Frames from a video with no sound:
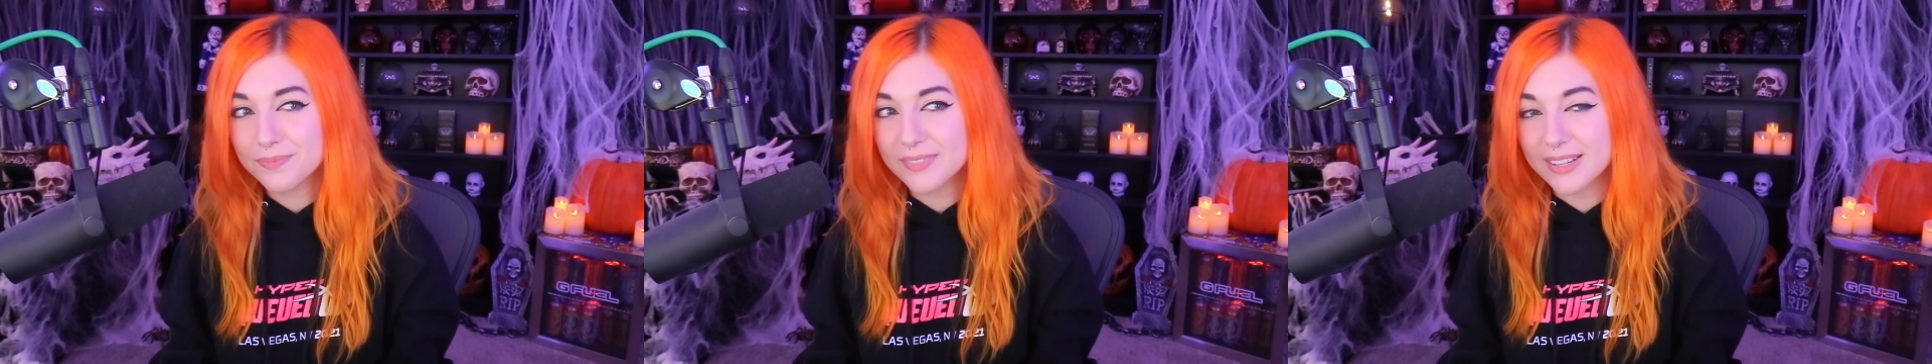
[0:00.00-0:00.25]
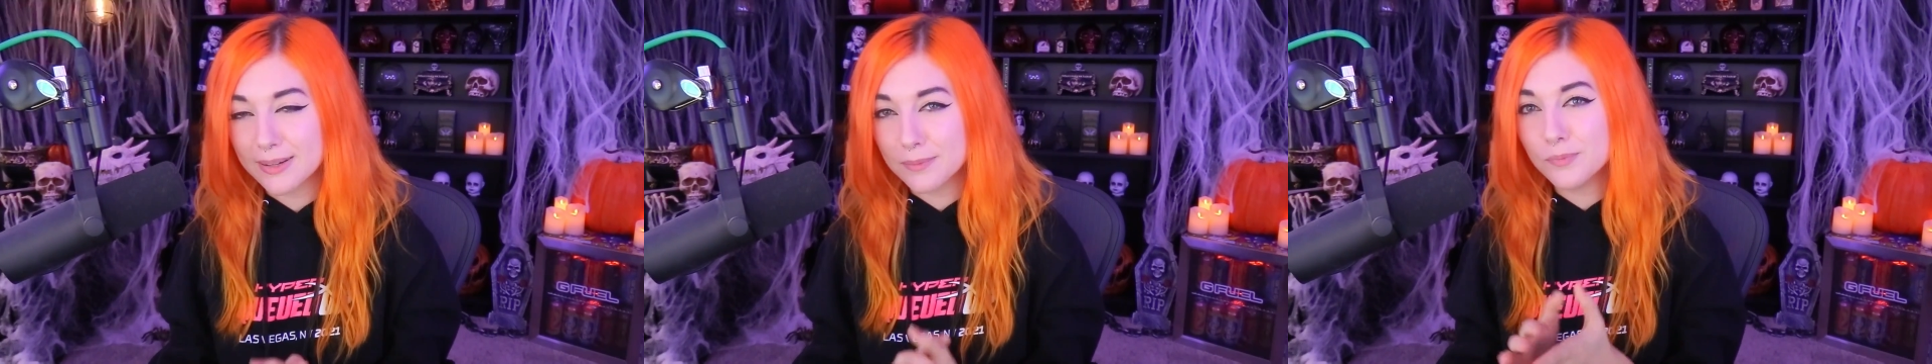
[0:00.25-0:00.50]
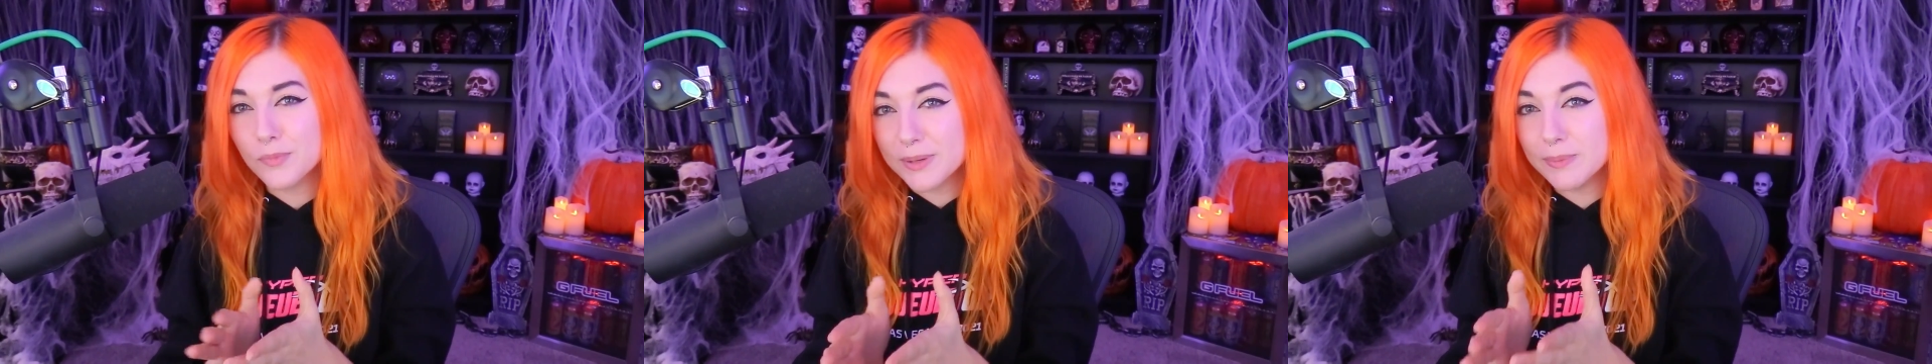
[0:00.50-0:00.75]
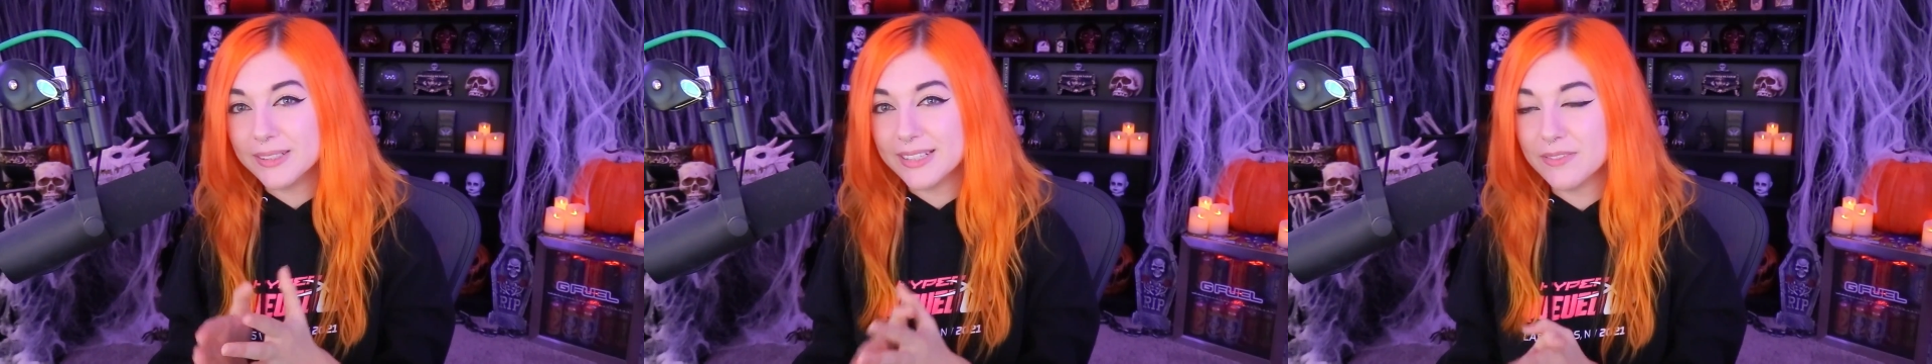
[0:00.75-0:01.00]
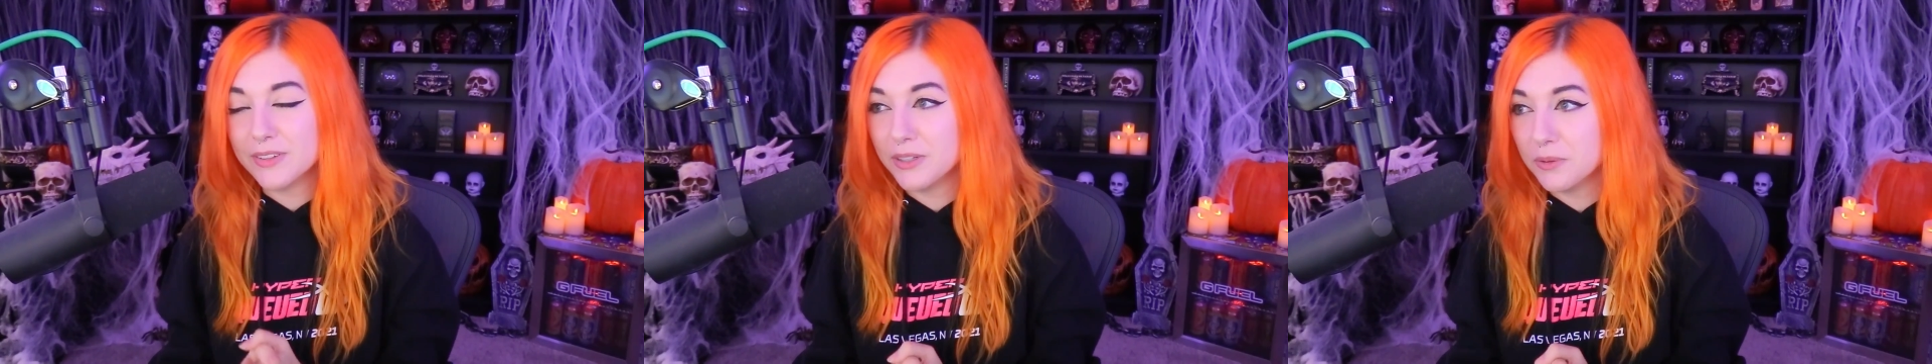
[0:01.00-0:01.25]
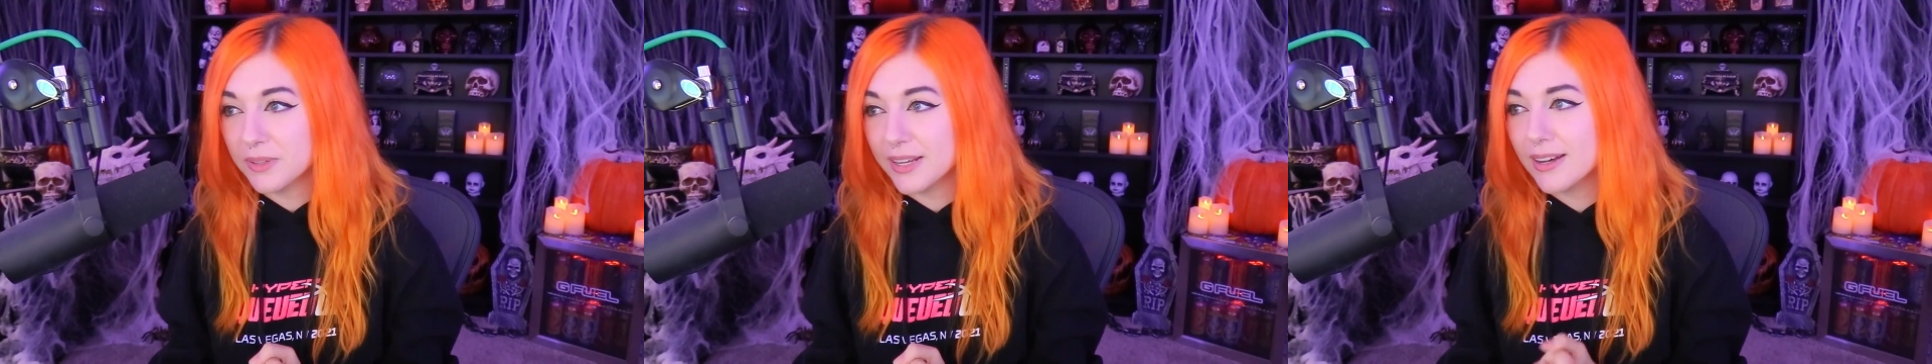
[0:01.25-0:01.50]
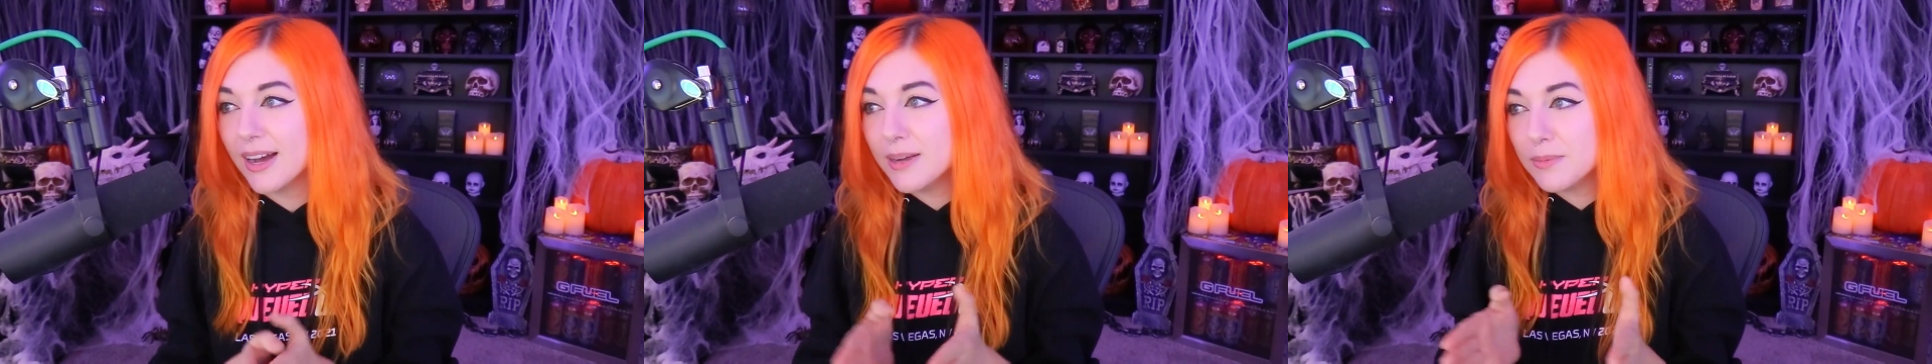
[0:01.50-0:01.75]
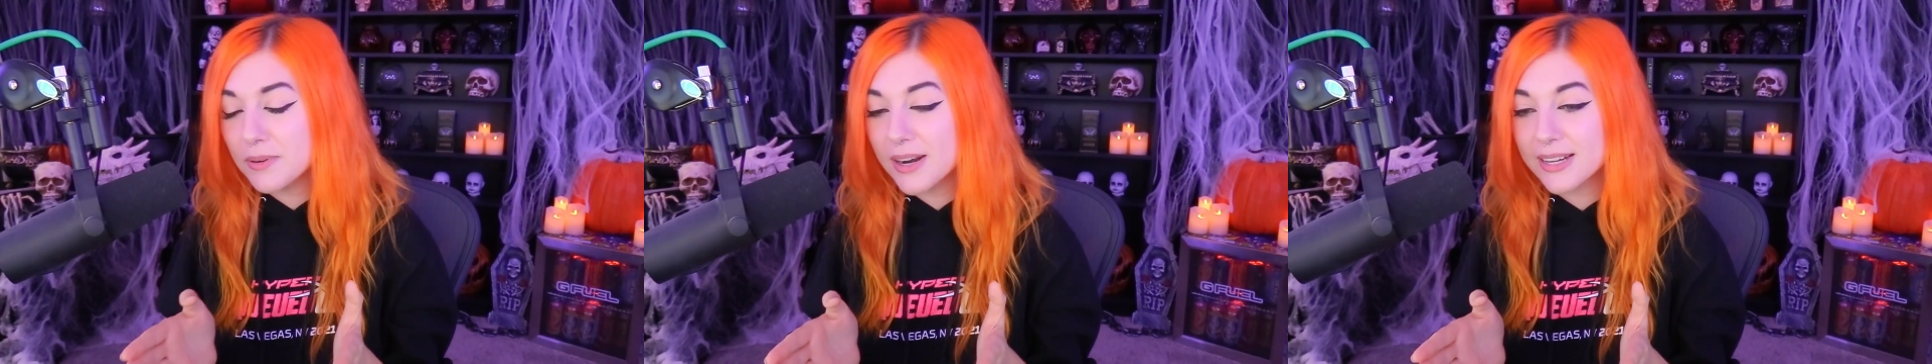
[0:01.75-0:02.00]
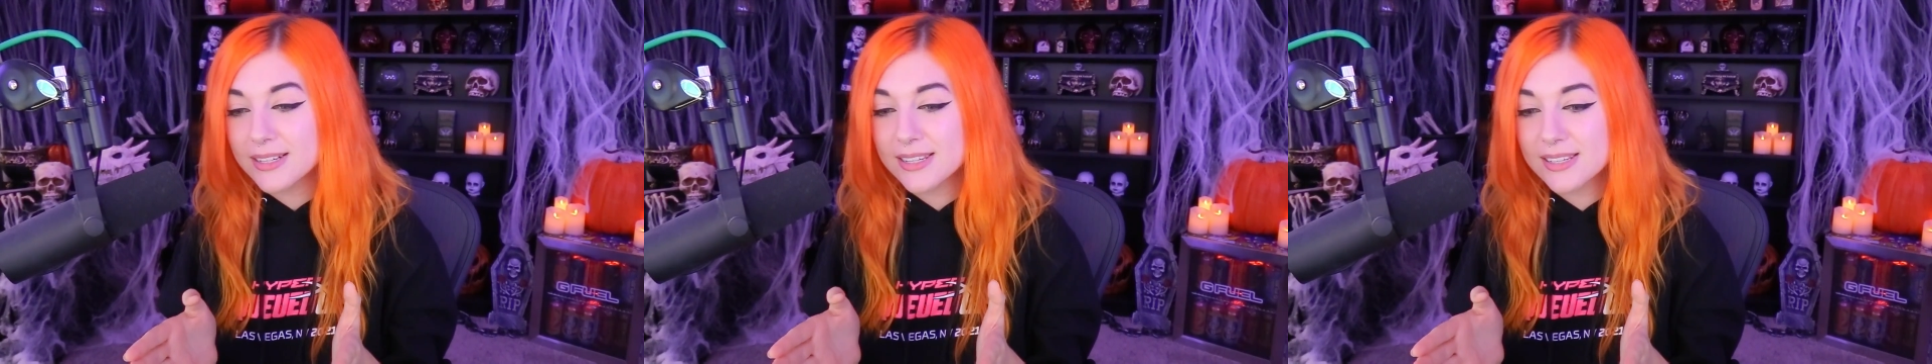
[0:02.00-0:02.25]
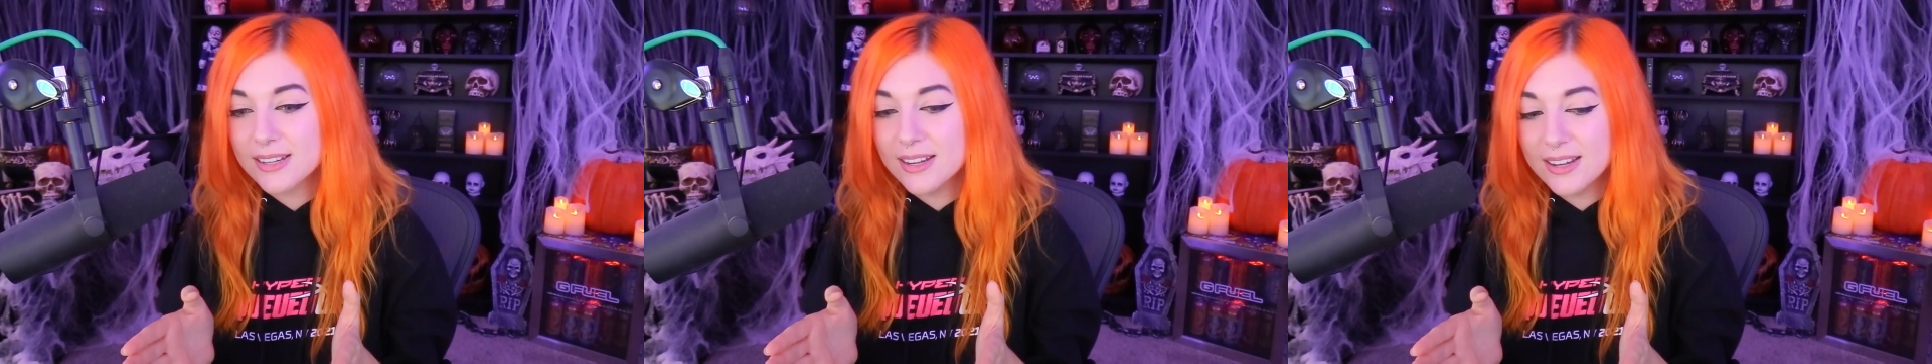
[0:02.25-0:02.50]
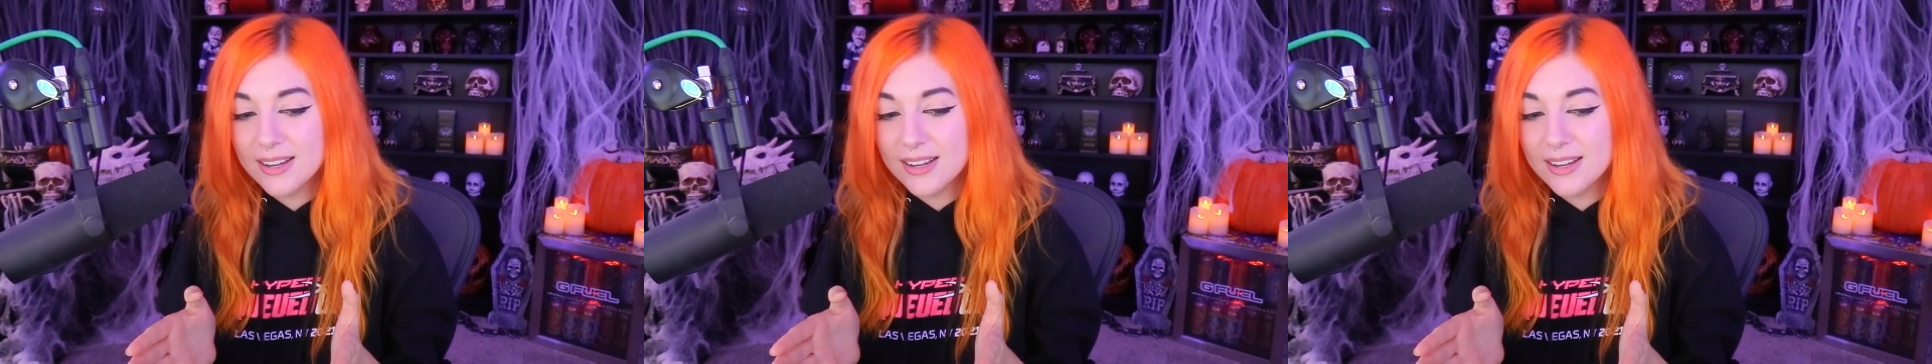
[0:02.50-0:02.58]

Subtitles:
Like, we believe in you. Like HyperX